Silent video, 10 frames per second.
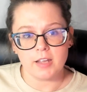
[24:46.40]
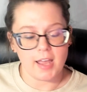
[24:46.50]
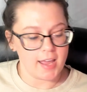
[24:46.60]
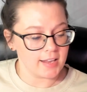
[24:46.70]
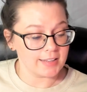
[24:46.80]

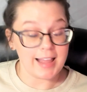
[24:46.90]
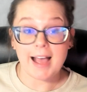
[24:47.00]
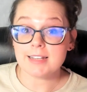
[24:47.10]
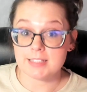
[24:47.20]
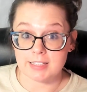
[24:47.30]
And
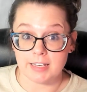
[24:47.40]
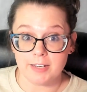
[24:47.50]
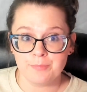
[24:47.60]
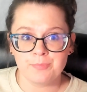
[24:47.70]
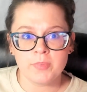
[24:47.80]

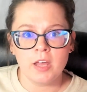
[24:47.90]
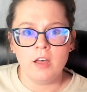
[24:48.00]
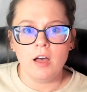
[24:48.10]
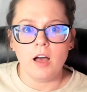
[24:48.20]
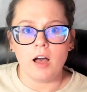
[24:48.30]
lastly,
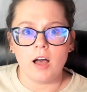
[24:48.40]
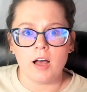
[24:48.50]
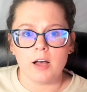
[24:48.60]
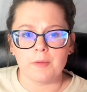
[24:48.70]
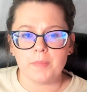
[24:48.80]

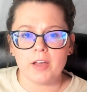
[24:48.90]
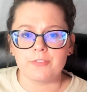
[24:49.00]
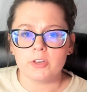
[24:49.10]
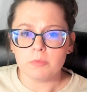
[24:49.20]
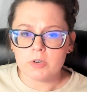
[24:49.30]
A
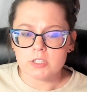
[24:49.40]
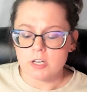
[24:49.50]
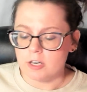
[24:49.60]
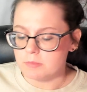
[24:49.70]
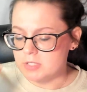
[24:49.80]
few more
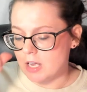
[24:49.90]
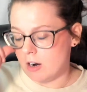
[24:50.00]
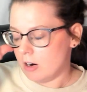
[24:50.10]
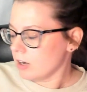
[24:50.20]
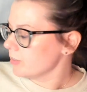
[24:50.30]
terms that
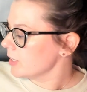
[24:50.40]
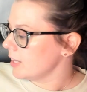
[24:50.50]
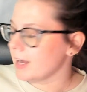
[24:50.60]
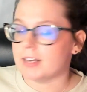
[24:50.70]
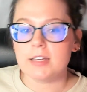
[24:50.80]
are
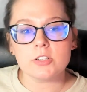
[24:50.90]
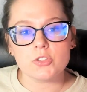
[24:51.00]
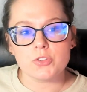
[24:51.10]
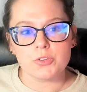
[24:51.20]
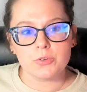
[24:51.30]
related
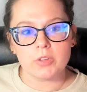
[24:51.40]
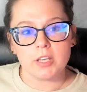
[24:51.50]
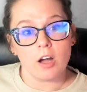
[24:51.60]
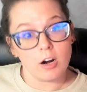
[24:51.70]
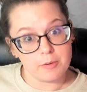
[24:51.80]
to
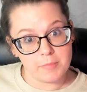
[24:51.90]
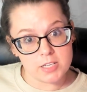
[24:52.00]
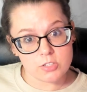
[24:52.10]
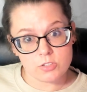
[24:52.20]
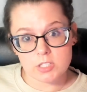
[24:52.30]
the heart
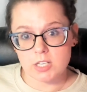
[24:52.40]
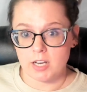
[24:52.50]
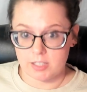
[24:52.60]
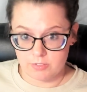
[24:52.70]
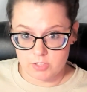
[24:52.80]
muscles,
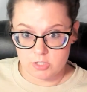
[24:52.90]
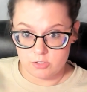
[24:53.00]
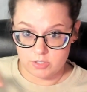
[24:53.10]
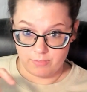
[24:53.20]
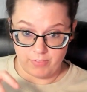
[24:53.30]
connective
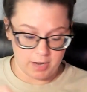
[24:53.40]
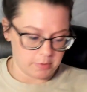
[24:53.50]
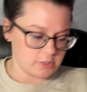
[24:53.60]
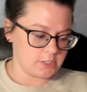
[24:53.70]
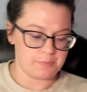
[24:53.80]
tissues, and
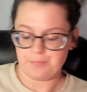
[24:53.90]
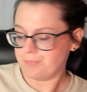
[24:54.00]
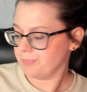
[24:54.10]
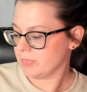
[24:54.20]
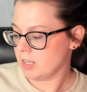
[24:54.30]
fibers.
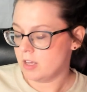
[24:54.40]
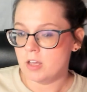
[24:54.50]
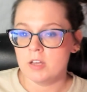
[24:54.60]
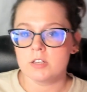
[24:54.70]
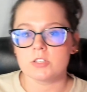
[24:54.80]

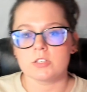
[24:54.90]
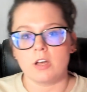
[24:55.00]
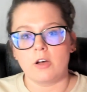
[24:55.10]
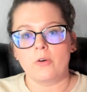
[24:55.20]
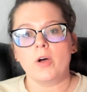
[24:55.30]

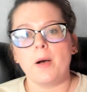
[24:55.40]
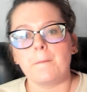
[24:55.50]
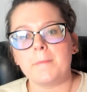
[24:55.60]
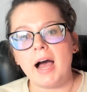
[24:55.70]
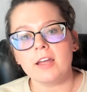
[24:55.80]
So
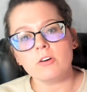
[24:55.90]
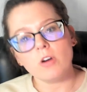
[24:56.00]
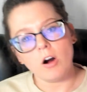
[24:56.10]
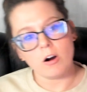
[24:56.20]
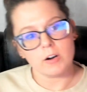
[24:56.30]

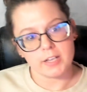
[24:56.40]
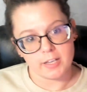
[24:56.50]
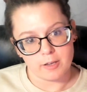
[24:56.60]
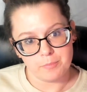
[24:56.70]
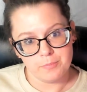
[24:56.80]

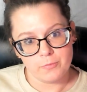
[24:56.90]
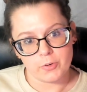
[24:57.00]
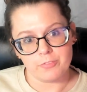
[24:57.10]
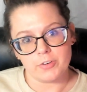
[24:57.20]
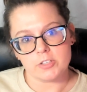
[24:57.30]
myocardium
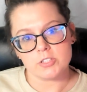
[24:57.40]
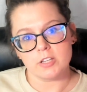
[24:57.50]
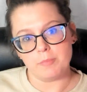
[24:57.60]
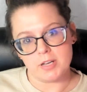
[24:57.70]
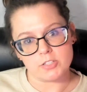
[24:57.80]
refers to
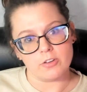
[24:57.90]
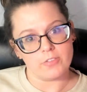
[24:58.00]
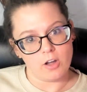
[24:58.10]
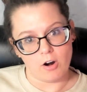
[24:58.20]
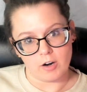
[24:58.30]
the muscle of
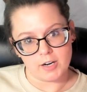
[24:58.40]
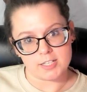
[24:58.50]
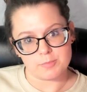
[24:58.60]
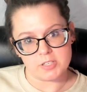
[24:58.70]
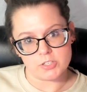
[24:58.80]
the heart,
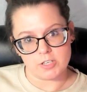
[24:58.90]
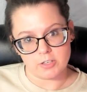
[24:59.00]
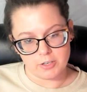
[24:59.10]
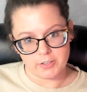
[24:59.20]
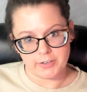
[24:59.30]
as
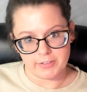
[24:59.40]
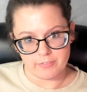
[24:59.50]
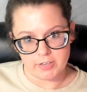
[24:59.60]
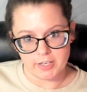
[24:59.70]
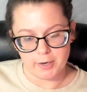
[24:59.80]
mentioned earlier in the
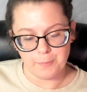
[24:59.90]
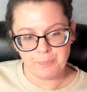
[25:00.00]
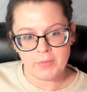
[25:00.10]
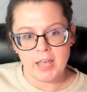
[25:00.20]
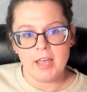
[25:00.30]
video,
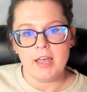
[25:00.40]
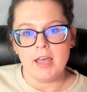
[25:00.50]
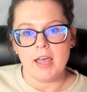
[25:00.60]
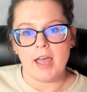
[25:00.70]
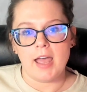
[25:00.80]

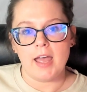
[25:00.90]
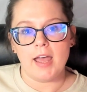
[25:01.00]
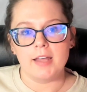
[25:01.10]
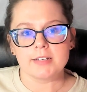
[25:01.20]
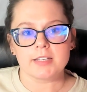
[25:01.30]

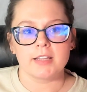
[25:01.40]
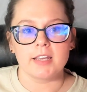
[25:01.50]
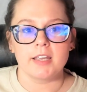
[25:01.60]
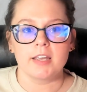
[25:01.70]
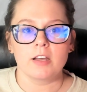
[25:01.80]
and
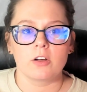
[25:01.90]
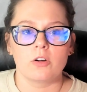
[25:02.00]
the